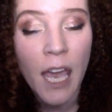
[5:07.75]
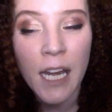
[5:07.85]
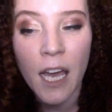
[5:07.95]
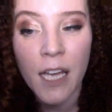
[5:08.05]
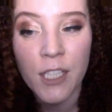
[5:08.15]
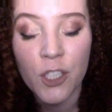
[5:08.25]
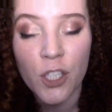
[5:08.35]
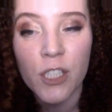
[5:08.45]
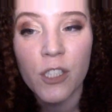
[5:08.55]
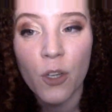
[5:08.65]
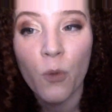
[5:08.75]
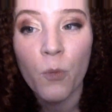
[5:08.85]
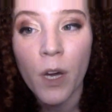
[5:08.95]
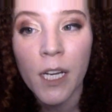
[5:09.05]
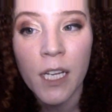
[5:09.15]
And I just
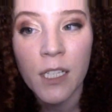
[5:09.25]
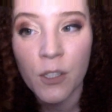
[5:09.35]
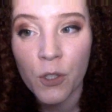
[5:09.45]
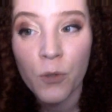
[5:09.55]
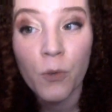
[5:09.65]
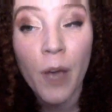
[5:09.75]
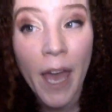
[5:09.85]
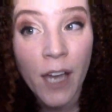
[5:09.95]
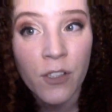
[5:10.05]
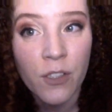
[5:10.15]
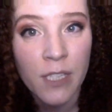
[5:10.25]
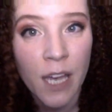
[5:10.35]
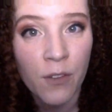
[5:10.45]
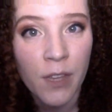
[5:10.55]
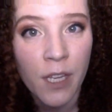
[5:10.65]
don't want any new actors
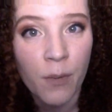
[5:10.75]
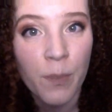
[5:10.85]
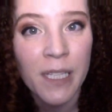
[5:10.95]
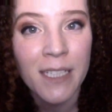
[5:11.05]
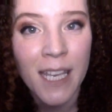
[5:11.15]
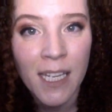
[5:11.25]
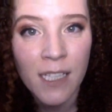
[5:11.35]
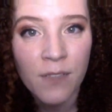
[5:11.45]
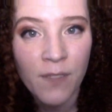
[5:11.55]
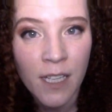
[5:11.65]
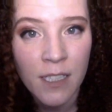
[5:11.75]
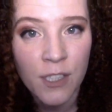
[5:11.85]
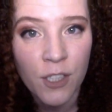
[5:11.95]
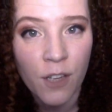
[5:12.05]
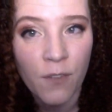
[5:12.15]
out there being taken
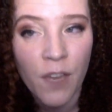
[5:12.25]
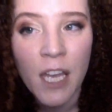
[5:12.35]
advantage of